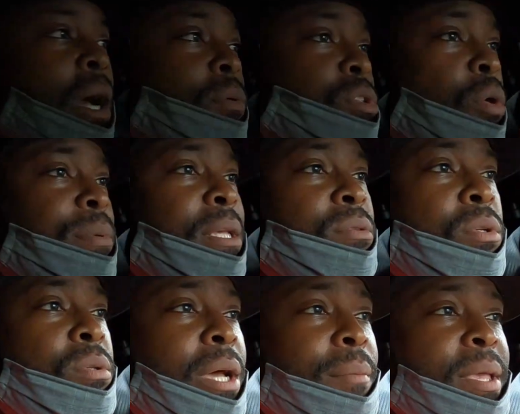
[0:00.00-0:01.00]
I was hoping they
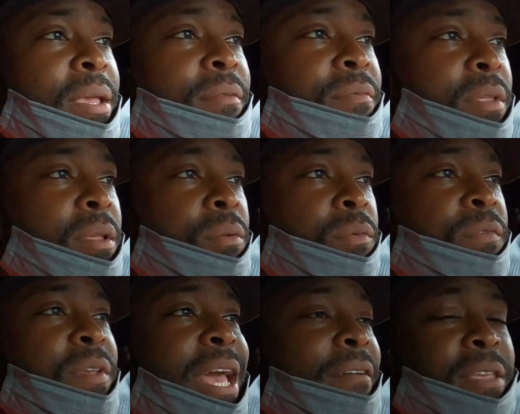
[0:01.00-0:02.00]
were going to, I mean,
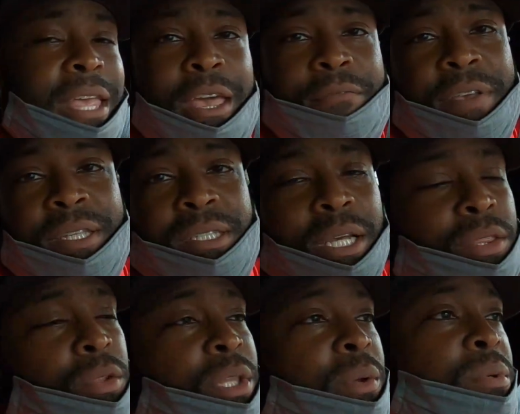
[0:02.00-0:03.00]
if you have can phases,
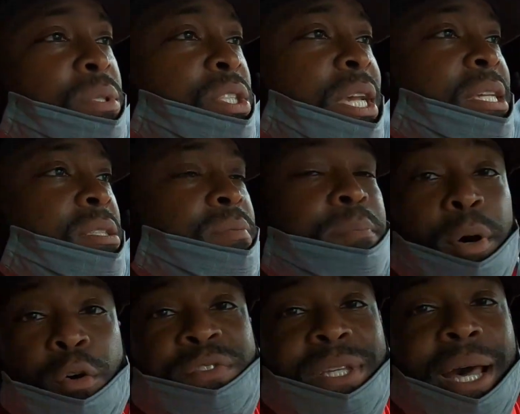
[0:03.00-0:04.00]
I thought they would have changed
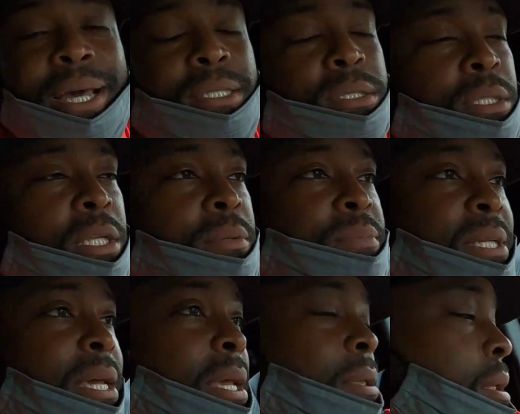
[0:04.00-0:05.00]
both sides, you know what I'm
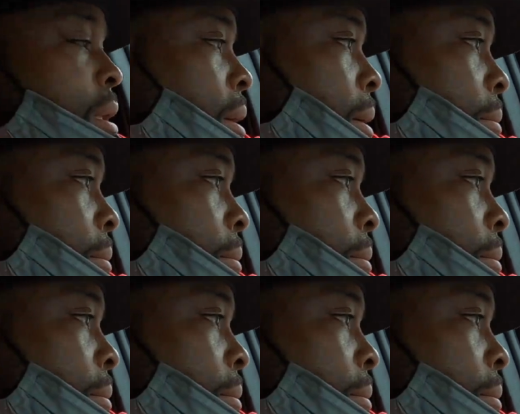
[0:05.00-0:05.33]
saying?